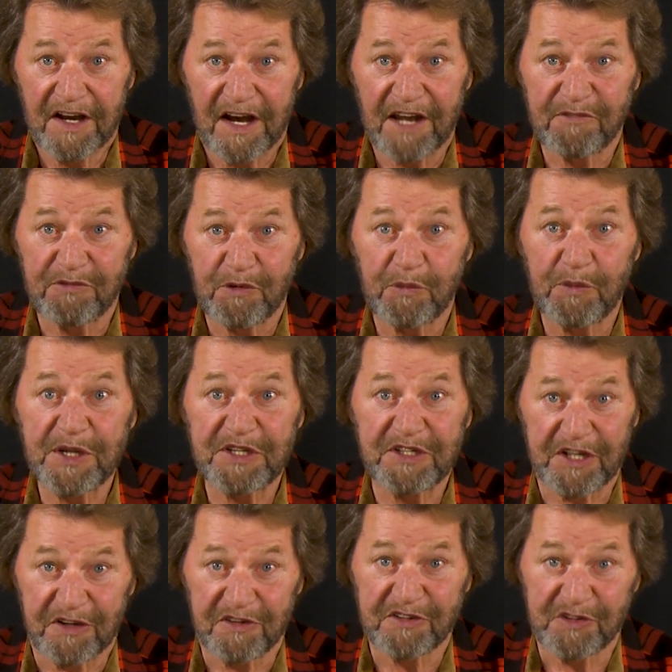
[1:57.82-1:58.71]
out of a
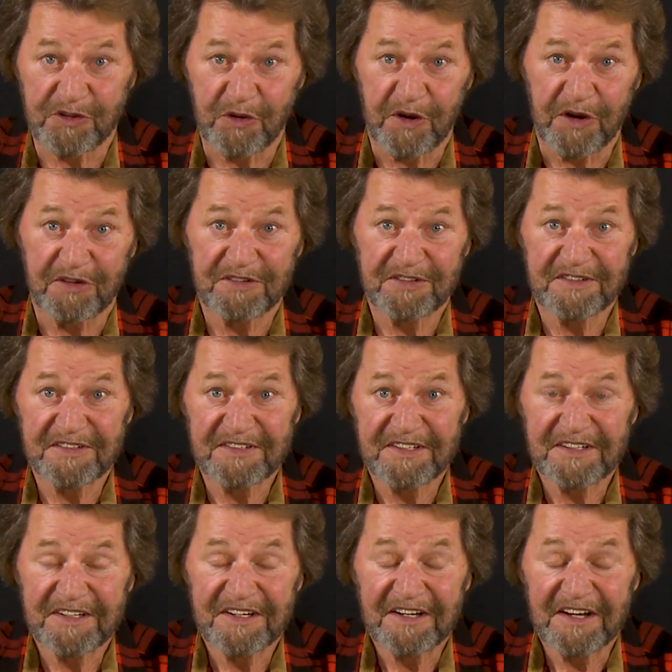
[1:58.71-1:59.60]
retail store.
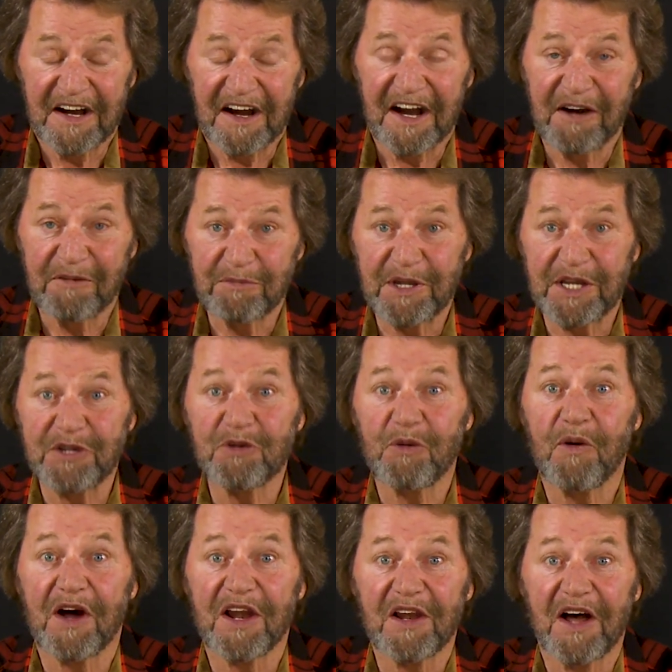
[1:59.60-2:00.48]
Um, they
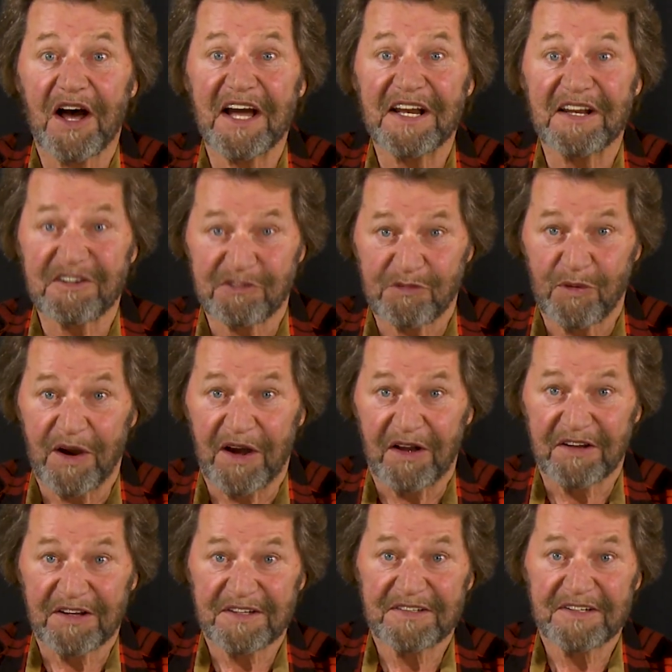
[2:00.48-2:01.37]
do online as
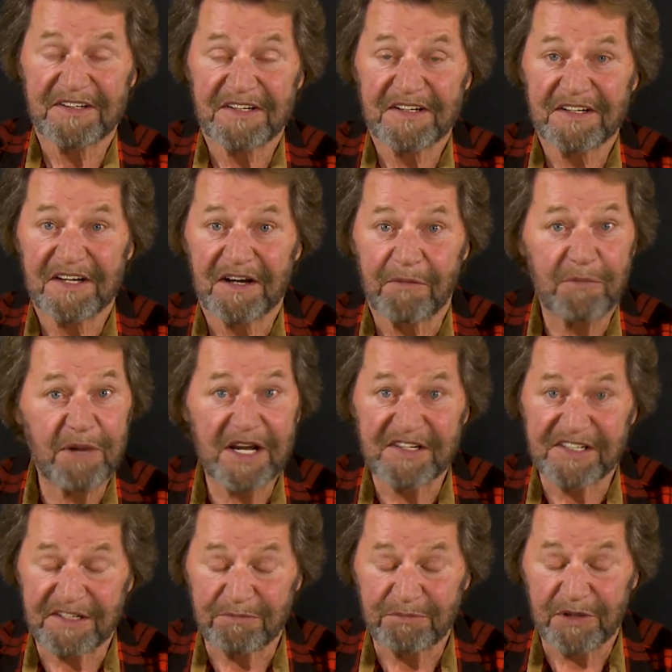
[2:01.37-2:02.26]
well.
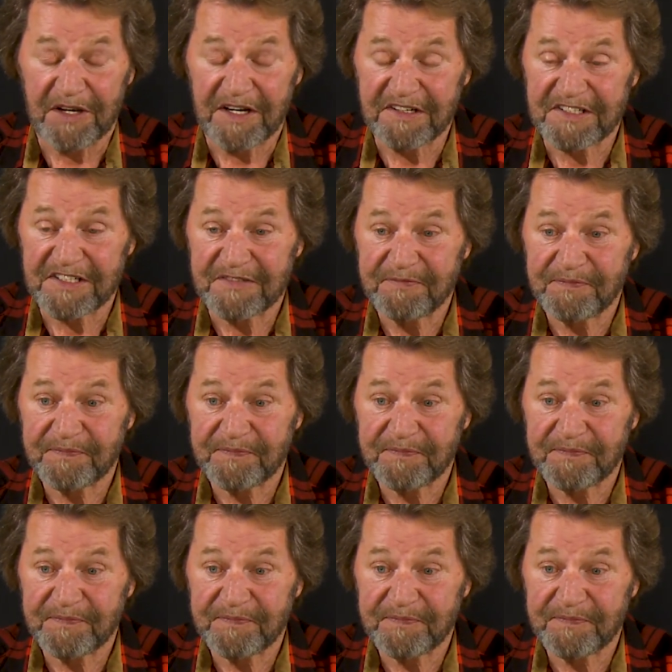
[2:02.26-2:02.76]
Amazing place.